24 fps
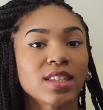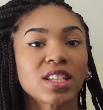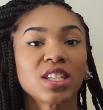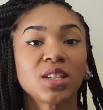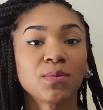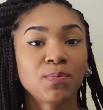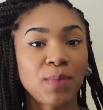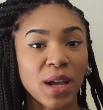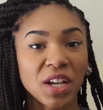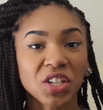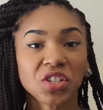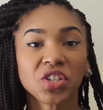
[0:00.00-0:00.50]

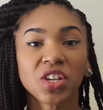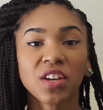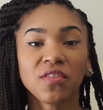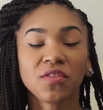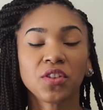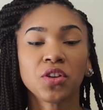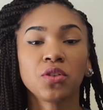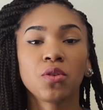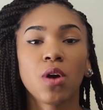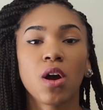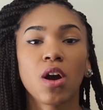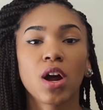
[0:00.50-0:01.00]
Especially
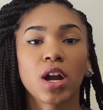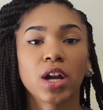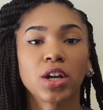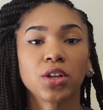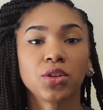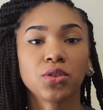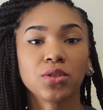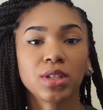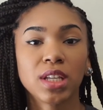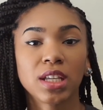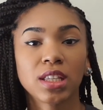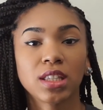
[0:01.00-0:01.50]
if you are
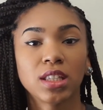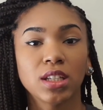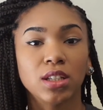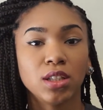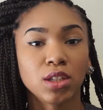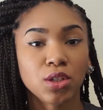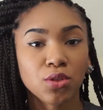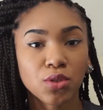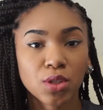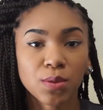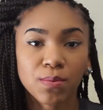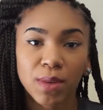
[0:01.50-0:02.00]
using the
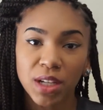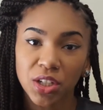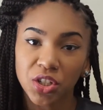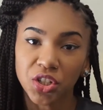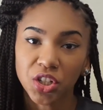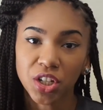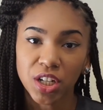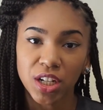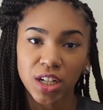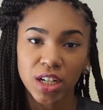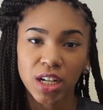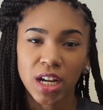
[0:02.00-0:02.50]
loose
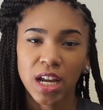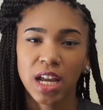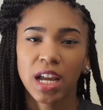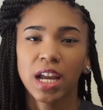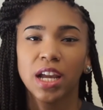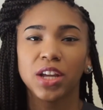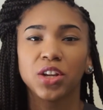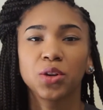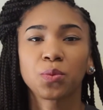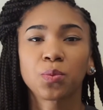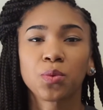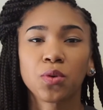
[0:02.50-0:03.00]
mixture
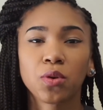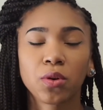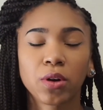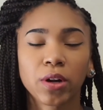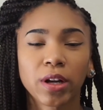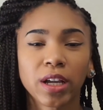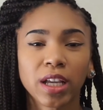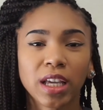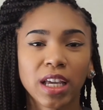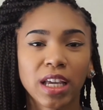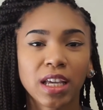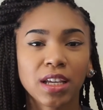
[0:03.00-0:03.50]
and you're
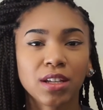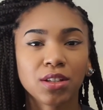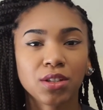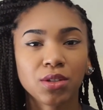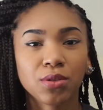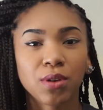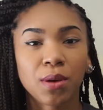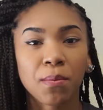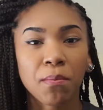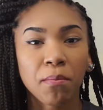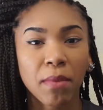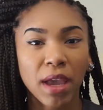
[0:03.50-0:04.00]
pouring it
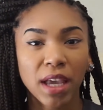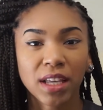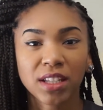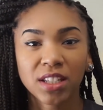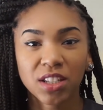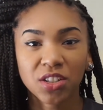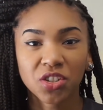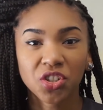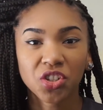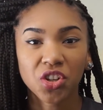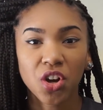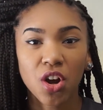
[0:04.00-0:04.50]
into a
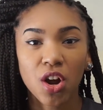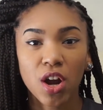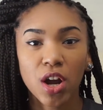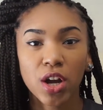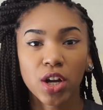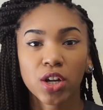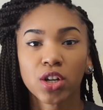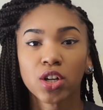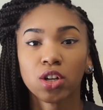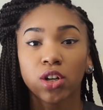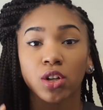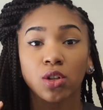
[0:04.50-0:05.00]
mason
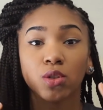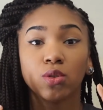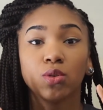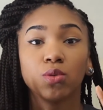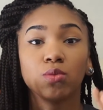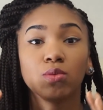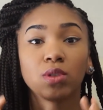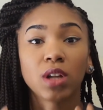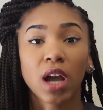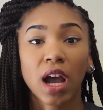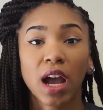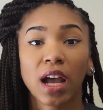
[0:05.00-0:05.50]
jar,
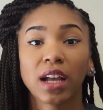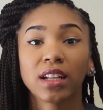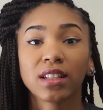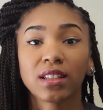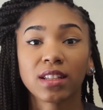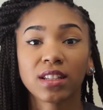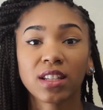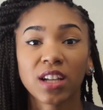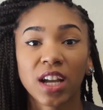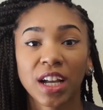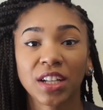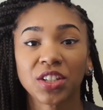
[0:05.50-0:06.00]
do
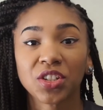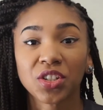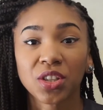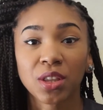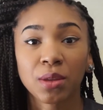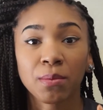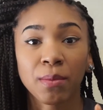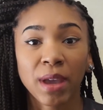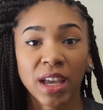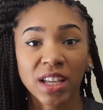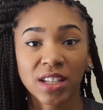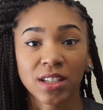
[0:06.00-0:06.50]
not touch
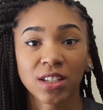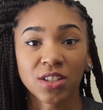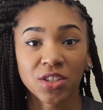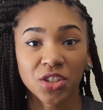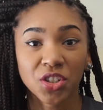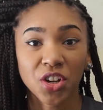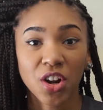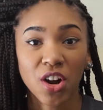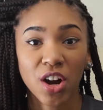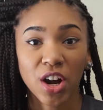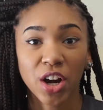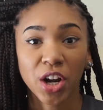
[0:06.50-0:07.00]
the mason
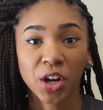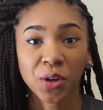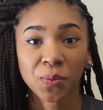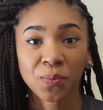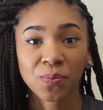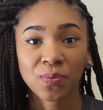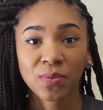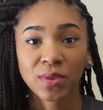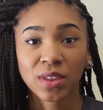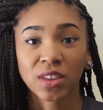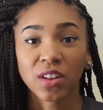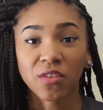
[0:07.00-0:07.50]
jar.
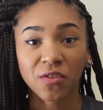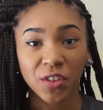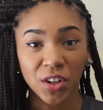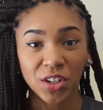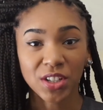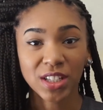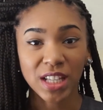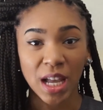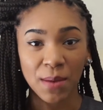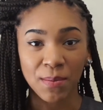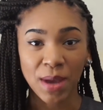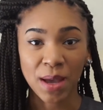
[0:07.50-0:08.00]
The
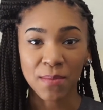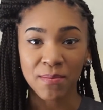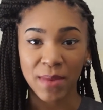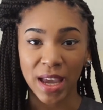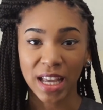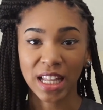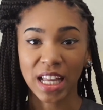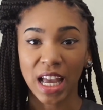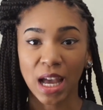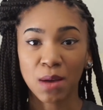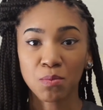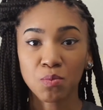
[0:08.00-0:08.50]
first time I
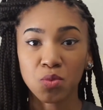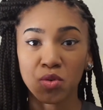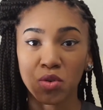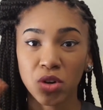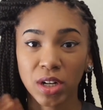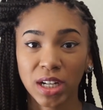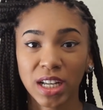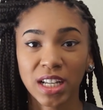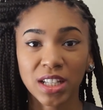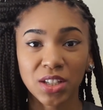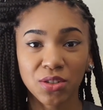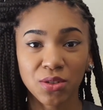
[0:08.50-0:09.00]
made it, I
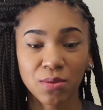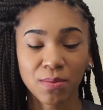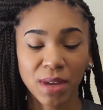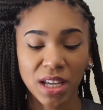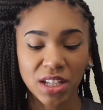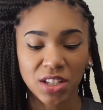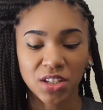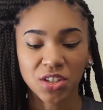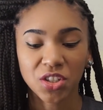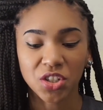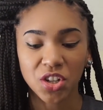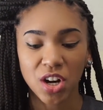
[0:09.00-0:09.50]
poured it into a
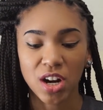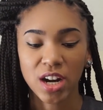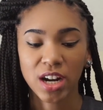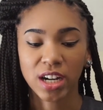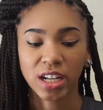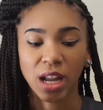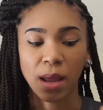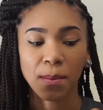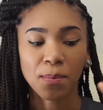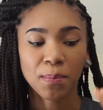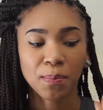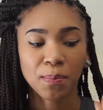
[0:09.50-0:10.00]
mason jar,